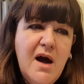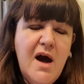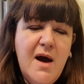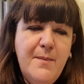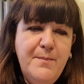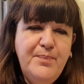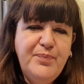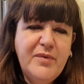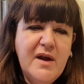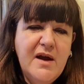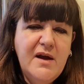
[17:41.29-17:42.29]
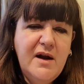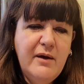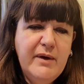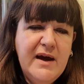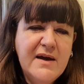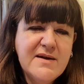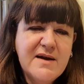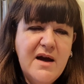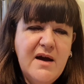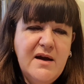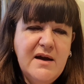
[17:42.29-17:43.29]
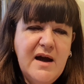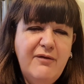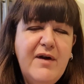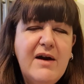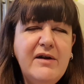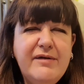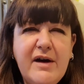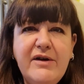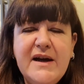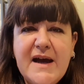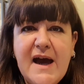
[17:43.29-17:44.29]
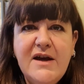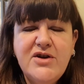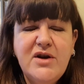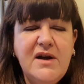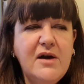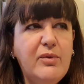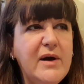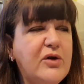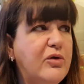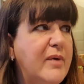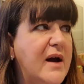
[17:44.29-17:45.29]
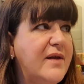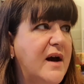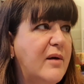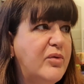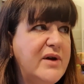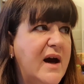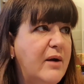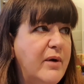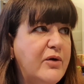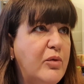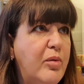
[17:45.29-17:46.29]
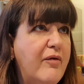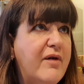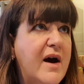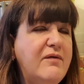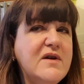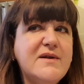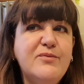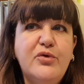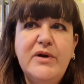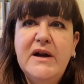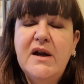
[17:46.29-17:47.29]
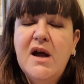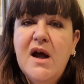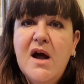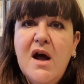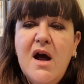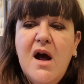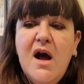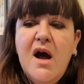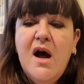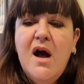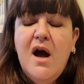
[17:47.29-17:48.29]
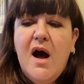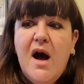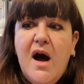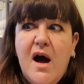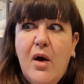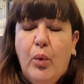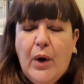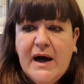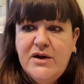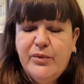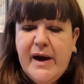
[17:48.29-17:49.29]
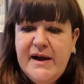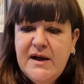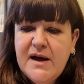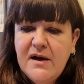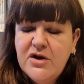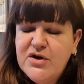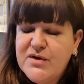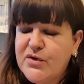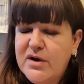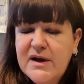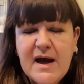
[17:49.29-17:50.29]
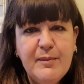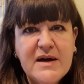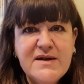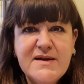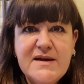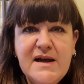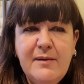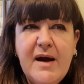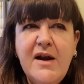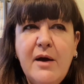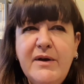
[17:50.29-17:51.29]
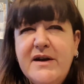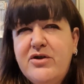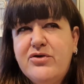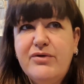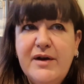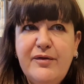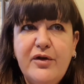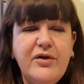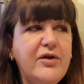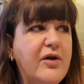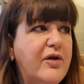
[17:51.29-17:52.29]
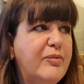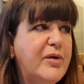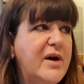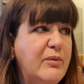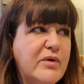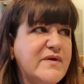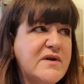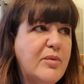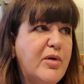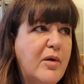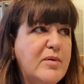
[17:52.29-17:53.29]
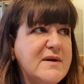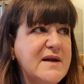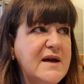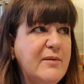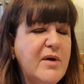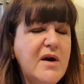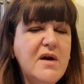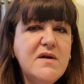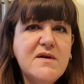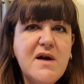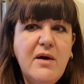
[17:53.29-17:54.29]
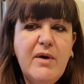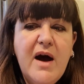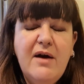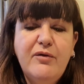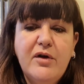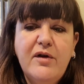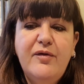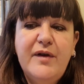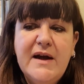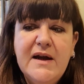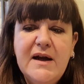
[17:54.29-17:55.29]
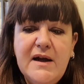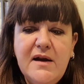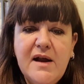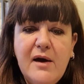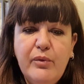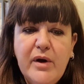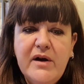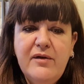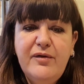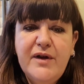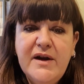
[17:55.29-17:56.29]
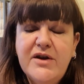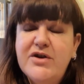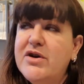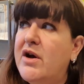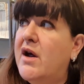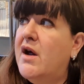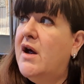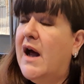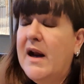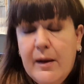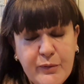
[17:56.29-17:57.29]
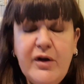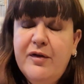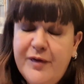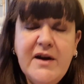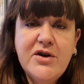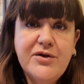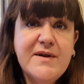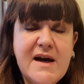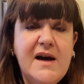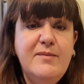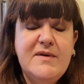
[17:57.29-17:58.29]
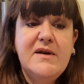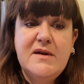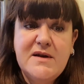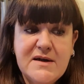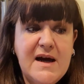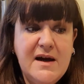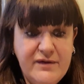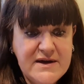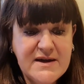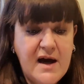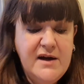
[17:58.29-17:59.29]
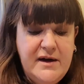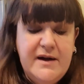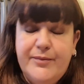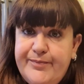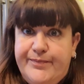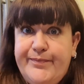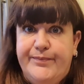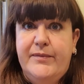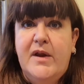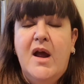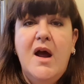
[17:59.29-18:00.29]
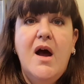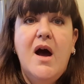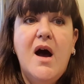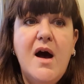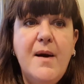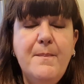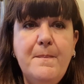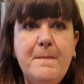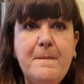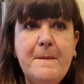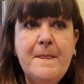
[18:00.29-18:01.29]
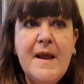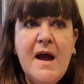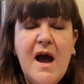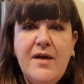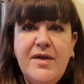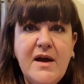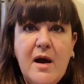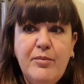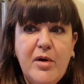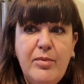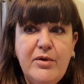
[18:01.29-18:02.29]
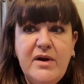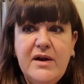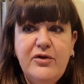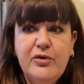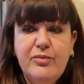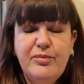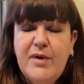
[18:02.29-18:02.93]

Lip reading: You know, it's very, very occasionally I'll wake up like that. But yeah, I woke up at 5 this morning, wide awake, and I just couldn't get back to sleep. I know I did drift on and off, but it wasn't a proper sleep. So I've got a feeling that when I finish, and I'm going to finish on time today, I've decided, I think I'm probably going to end up